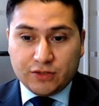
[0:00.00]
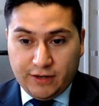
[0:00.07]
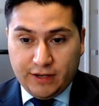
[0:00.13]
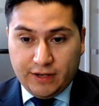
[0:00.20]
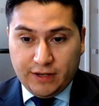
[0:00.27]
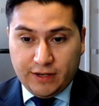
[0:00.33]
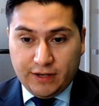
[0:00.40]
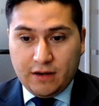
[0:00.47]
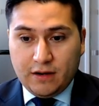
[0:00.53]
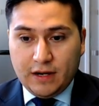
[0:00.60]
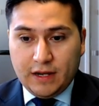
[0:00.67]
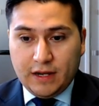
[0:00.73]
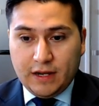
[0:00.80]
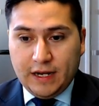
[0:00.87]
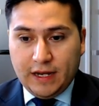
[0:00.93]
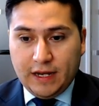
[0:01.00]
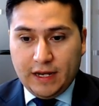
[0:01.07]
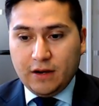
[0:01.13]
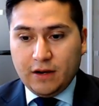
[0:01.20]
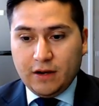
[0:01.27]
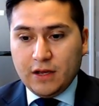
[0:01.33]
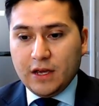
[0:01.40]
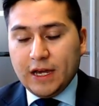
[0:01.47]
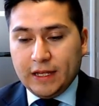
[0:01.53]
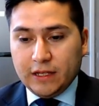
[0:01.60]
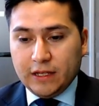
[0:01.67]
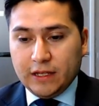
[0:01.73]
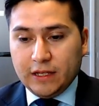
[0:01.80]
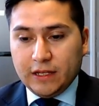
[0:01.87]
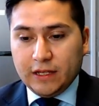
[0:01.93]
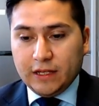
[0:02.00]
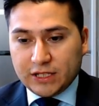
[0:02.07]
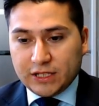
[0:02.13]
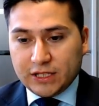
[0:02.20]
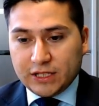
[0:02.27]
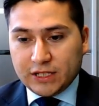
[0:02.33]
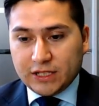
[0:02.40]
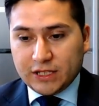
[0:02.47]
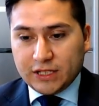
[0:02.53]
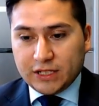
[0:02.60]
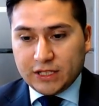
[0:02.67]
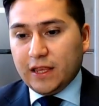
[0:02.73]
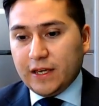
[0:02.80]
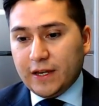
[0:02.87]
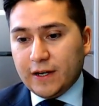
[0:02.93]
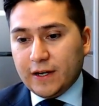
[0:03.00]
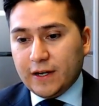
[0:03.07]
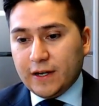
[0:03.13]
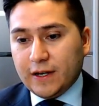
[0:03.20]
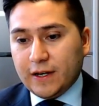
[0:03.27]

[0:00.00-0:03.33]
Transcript: here and here. And the last idea was to sell here.